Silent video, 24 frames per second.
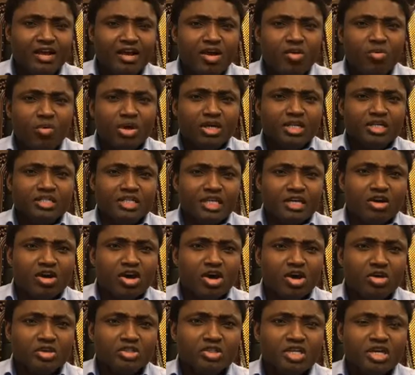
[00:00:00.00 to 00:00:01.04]
What is it
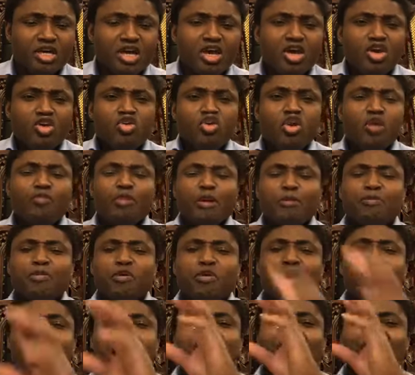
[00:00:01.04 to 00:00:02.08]
called? You
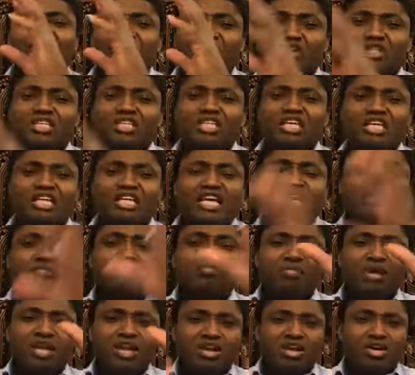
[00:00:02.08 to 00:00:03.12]
people are voting in
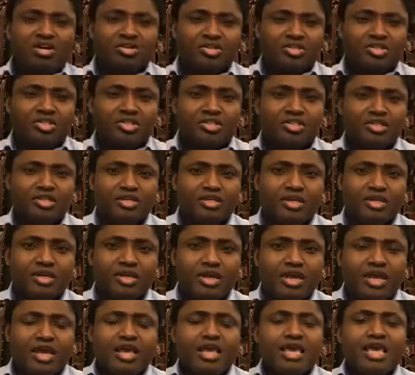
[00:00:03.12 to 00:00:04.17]
millions.
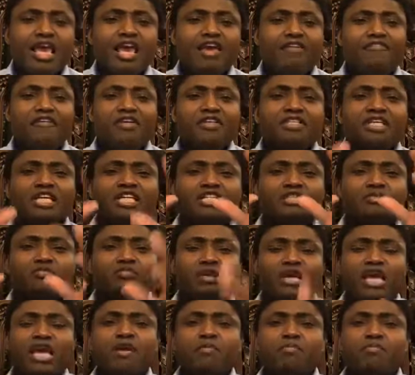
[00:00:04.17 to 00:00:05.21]
If it is
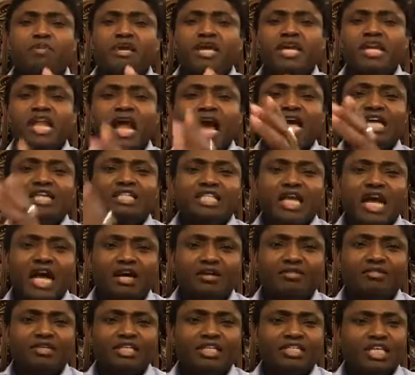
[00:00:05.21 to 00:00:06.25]
BB
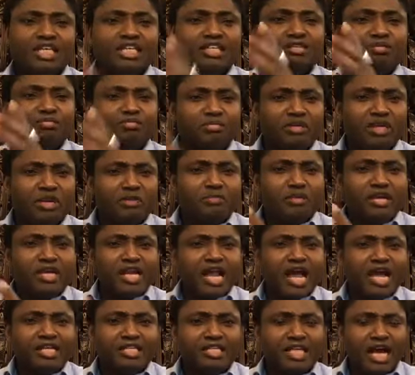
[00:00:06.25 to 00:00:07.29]
Niger, is it BB
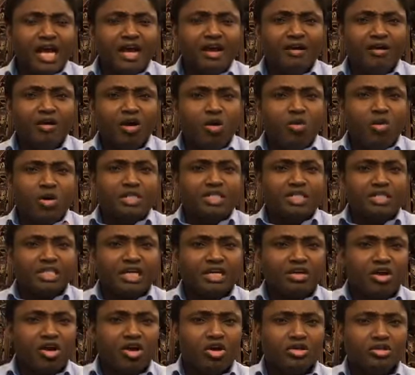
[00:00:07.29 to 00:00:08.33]
Niger or what is it
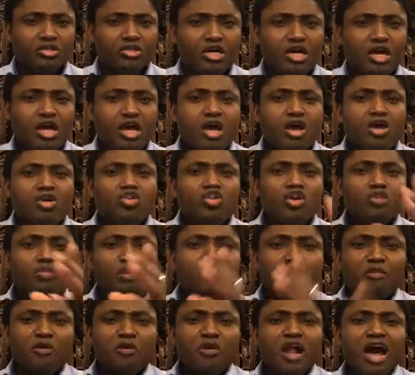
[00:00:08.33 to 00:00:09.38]
called? You
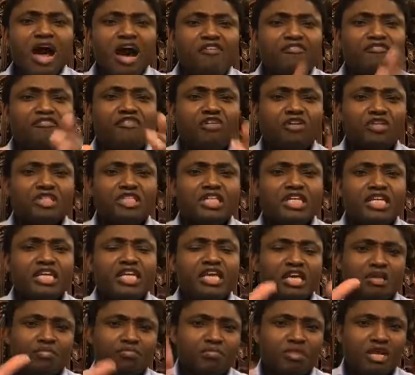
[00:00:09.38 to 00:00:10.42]
people are voting
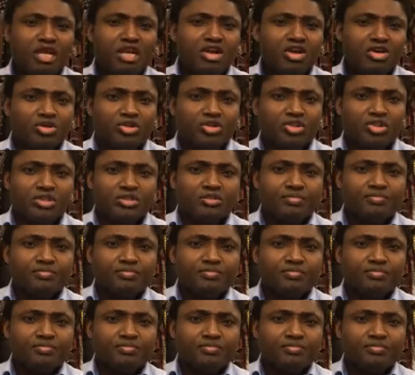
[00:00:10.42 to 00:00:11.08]
in millions.